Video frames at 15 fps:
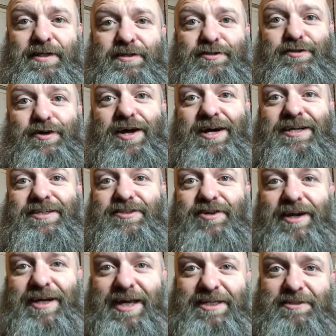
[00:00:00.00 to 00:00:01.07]
so that I could try
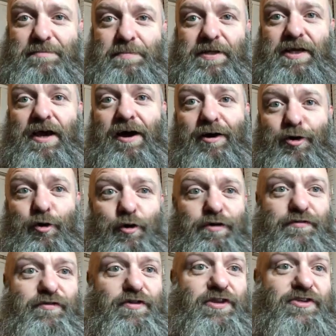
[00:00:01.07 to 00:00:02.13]
and get some PR going
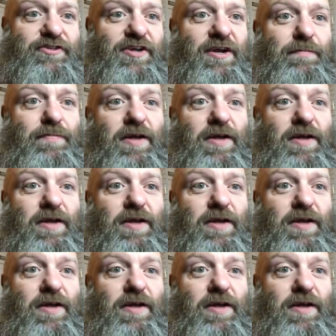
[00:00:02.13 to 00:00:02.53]
for the trip,